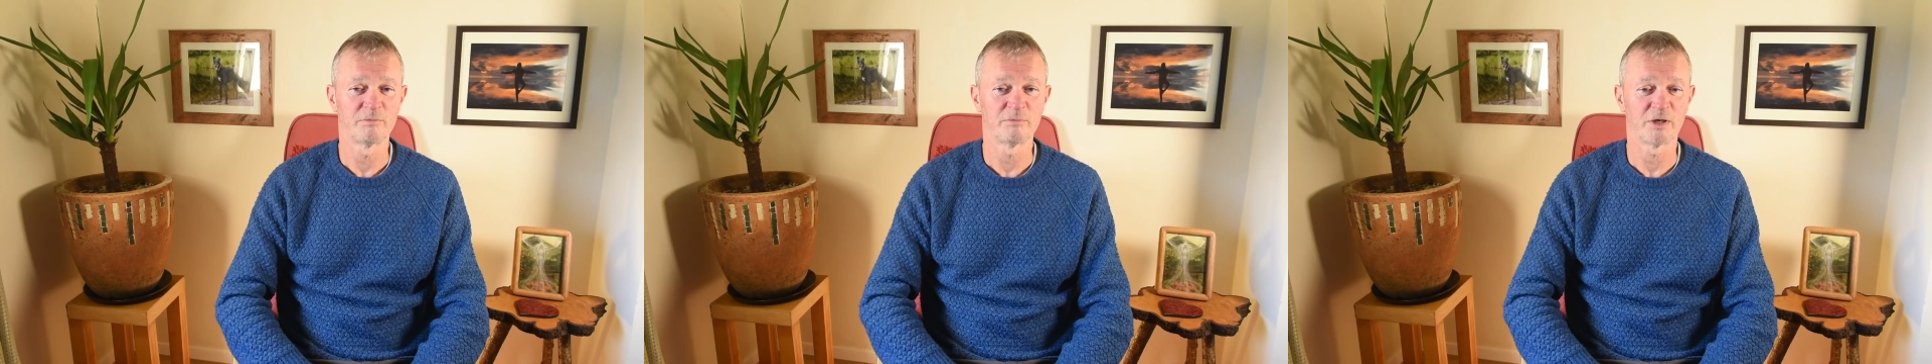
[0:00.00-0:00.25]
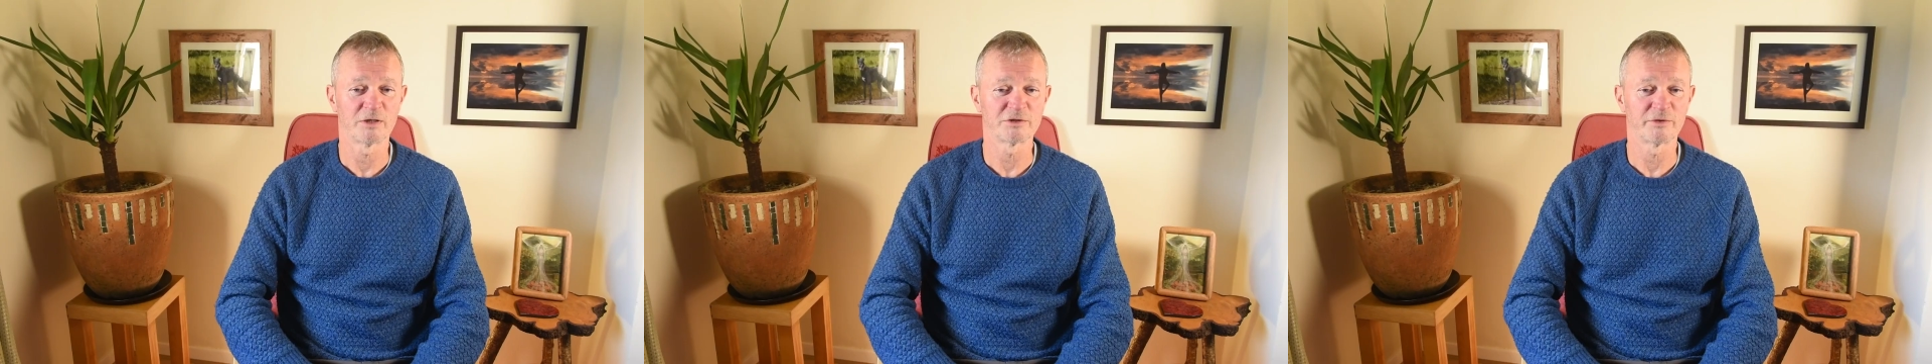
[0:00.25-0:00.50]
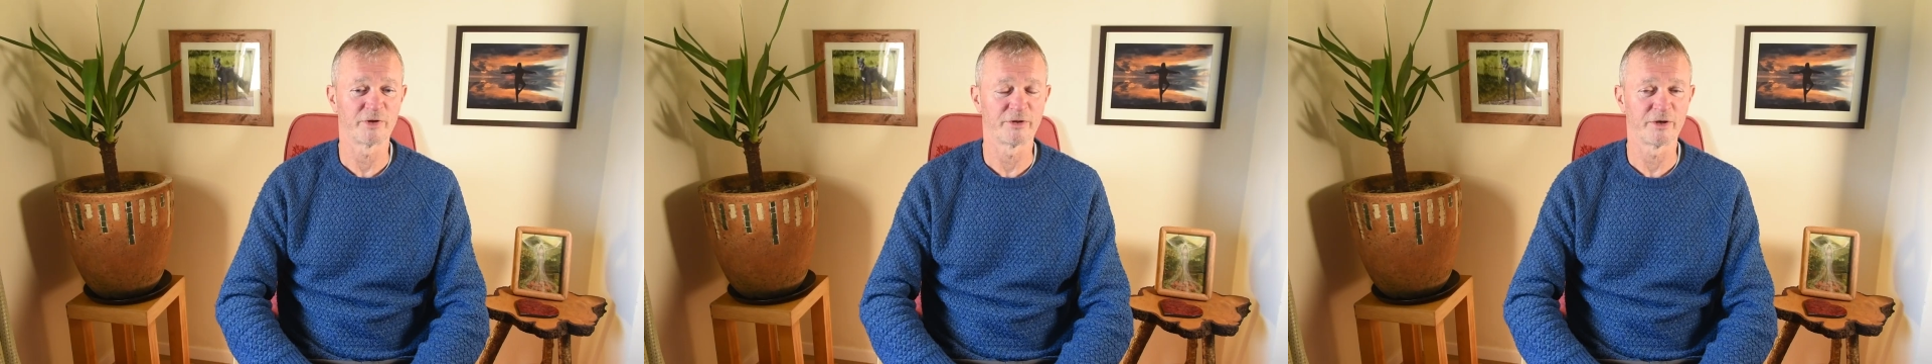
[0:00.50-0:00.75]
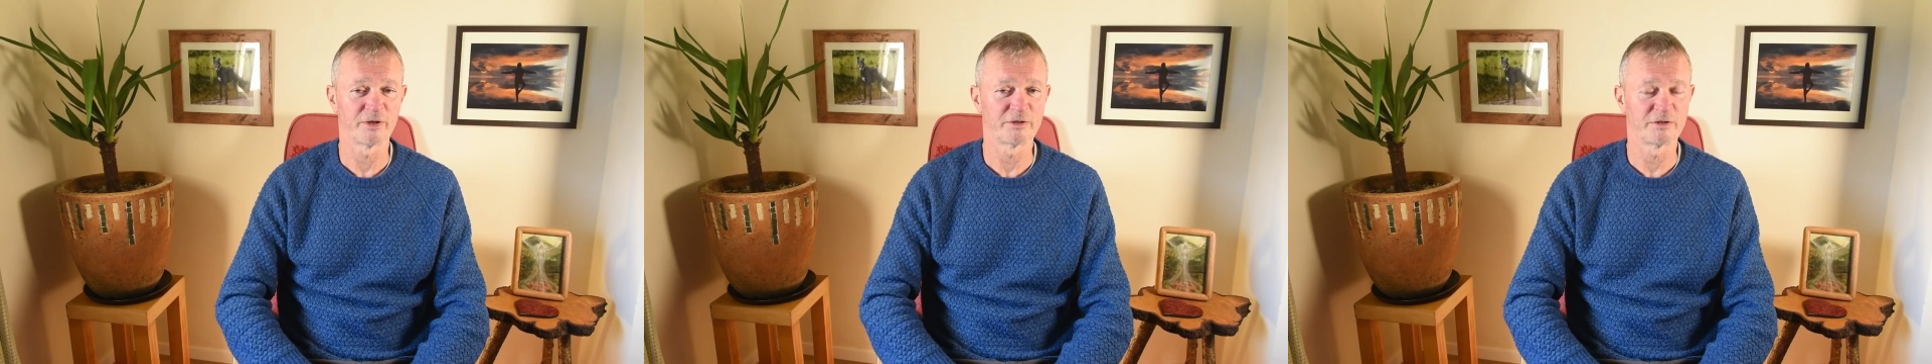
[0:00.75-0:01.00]
Lots of
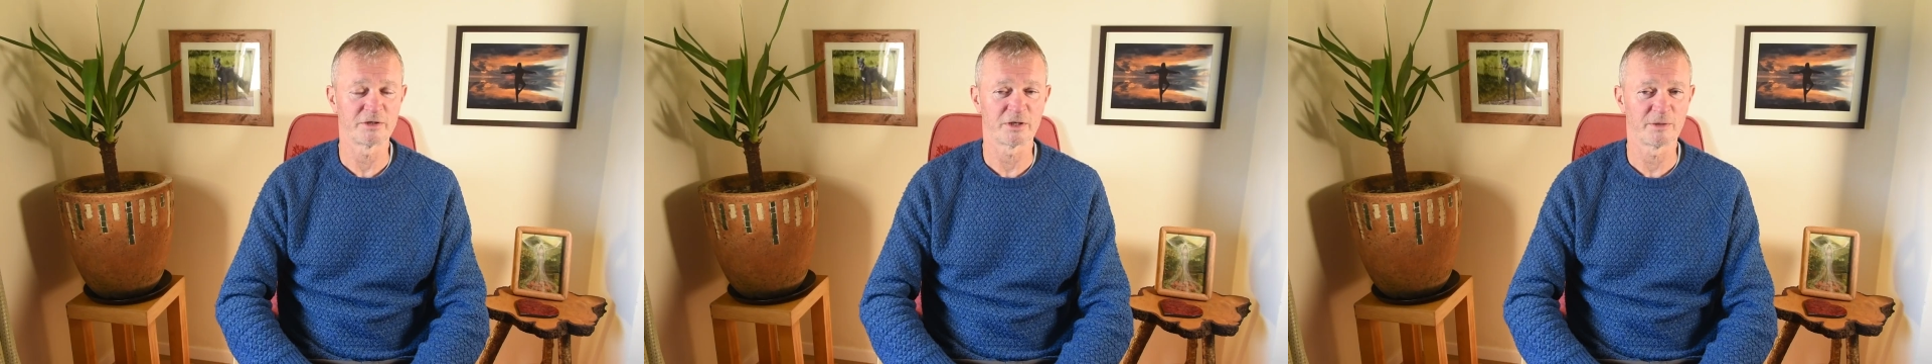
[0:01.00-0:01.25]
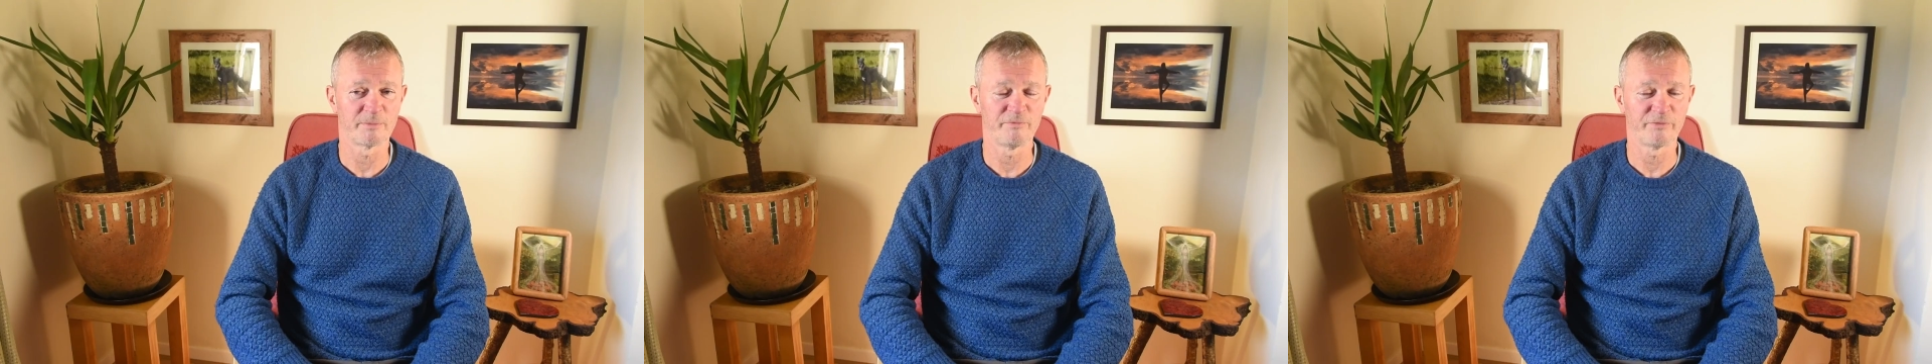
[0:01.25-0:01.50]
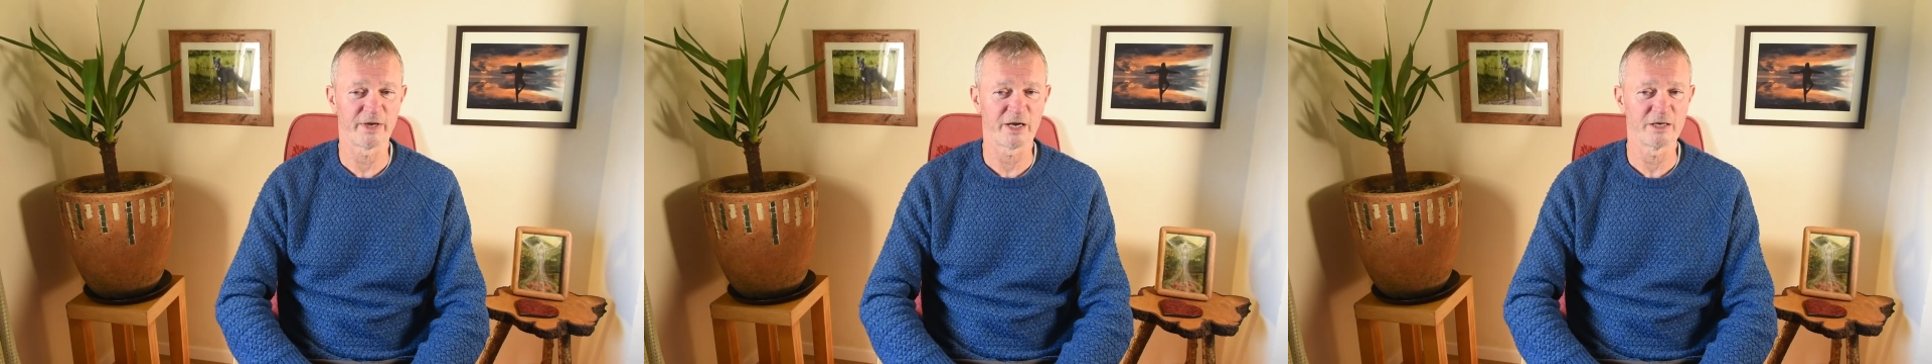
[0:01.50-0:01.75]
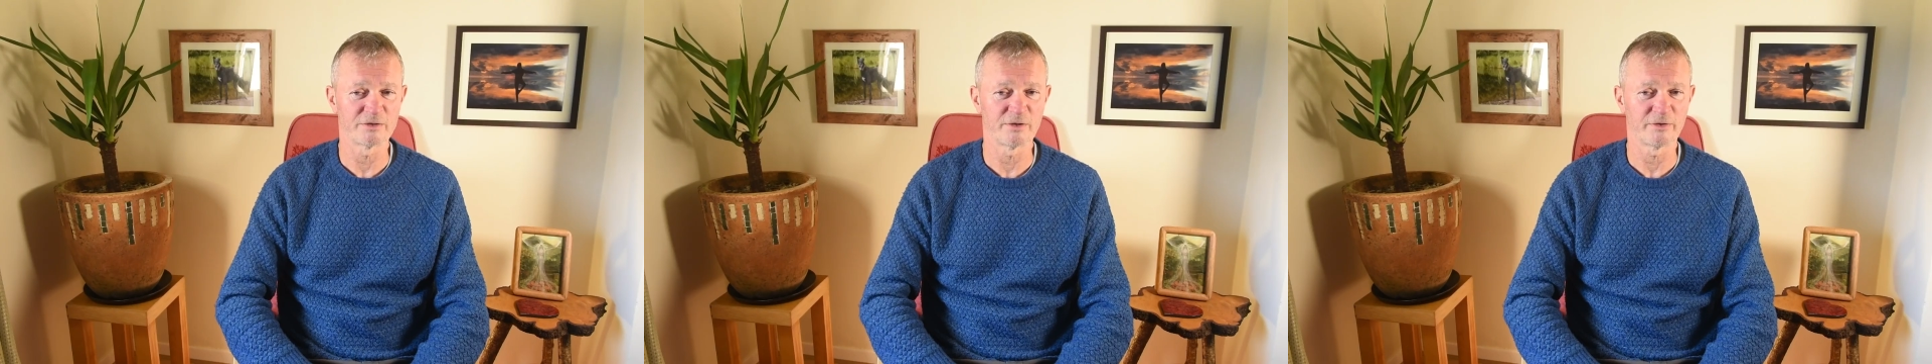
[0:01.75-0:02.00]
other
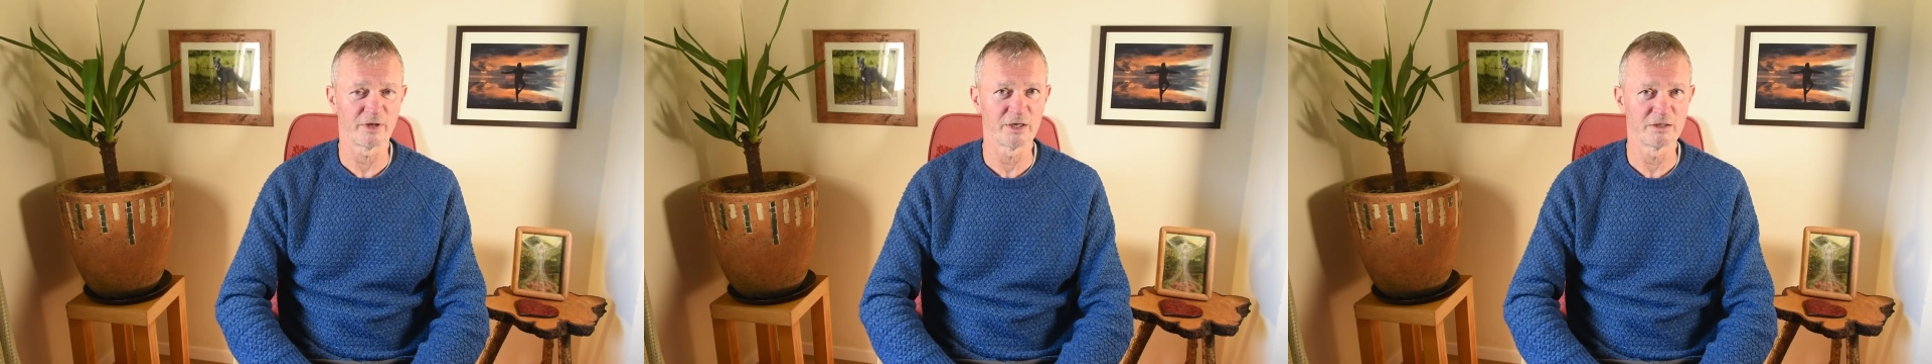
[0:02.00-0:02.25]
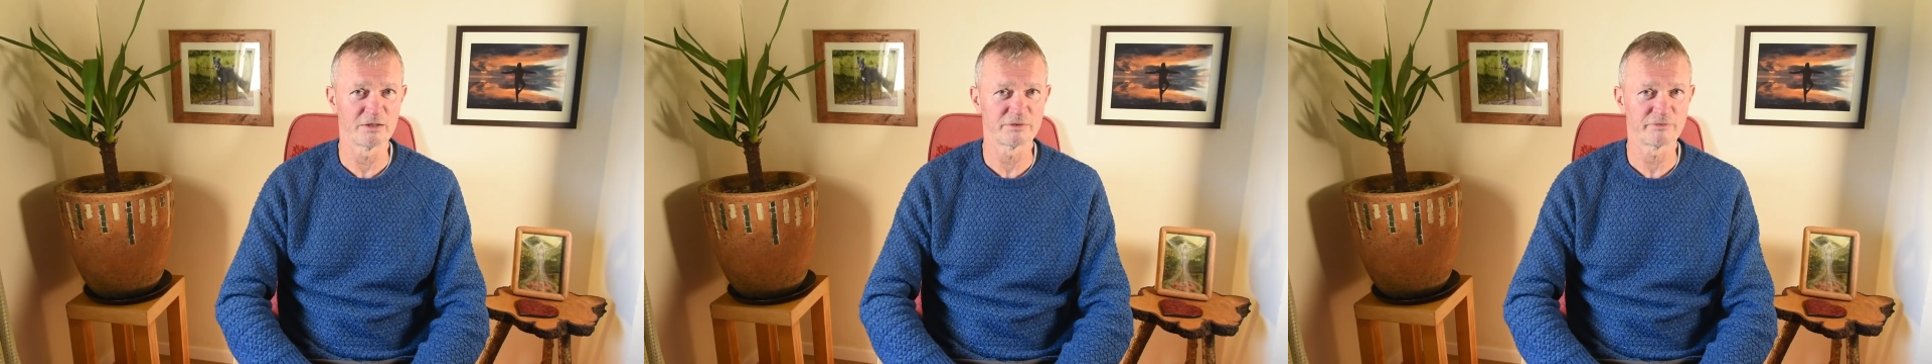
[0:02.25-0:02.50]
dietary things,